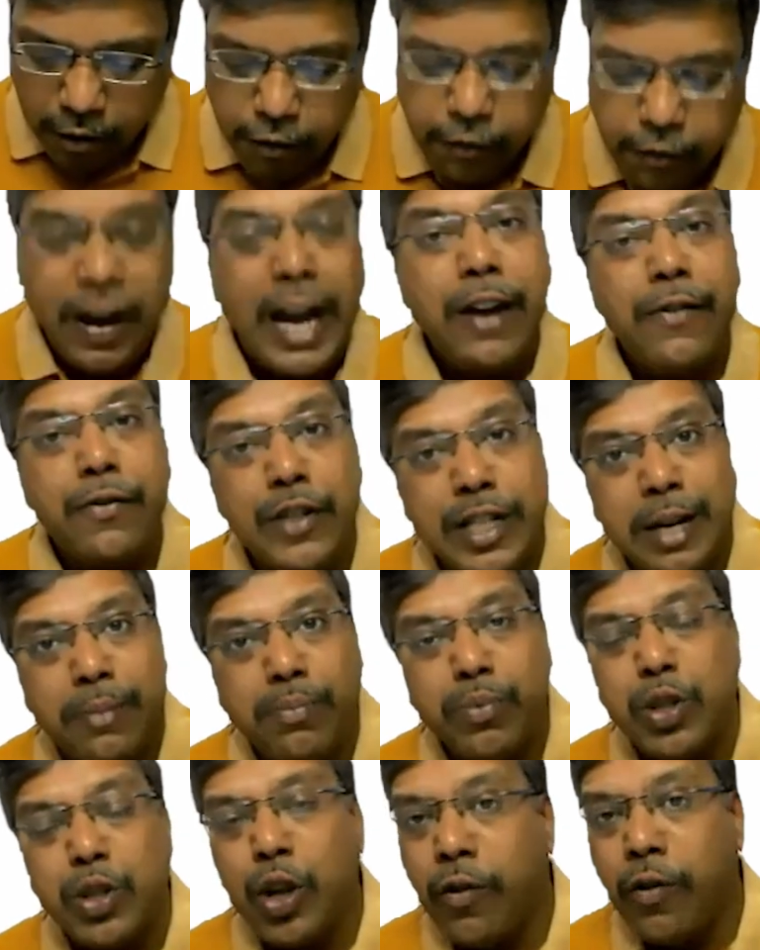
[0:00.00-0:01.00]
5
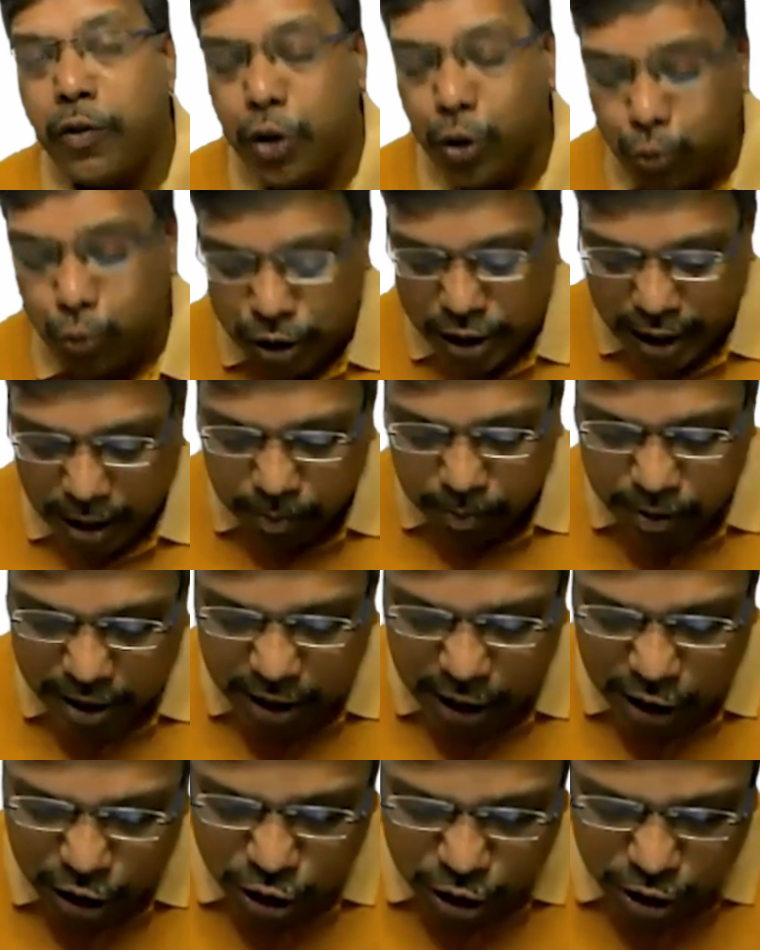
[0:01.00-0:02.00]
jumps of 2 steps
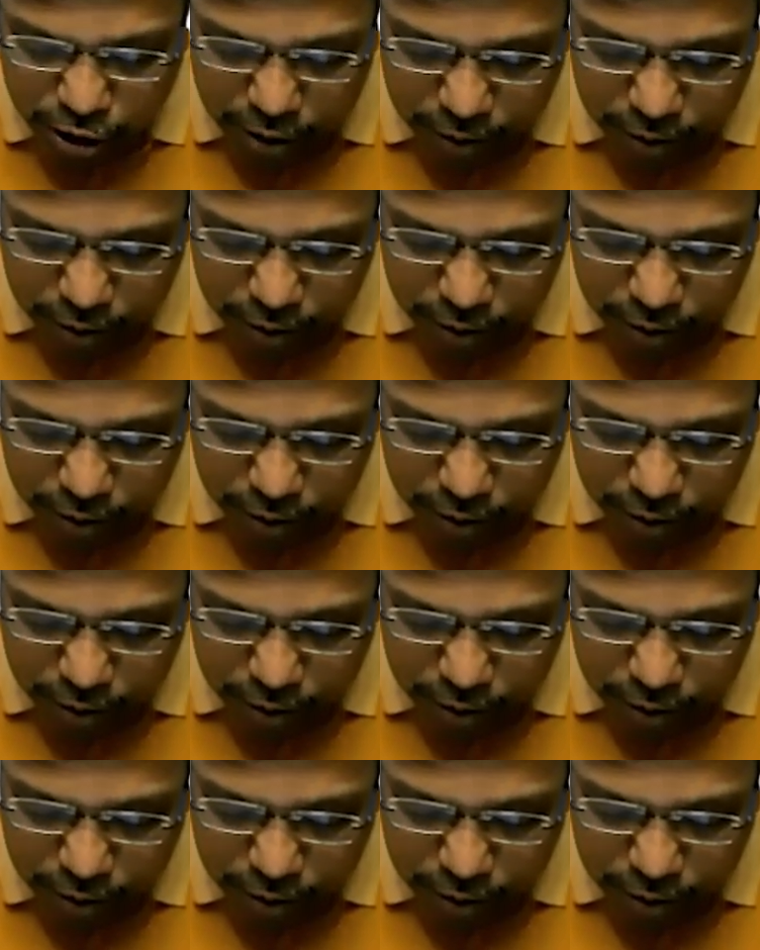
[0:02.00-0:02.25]
each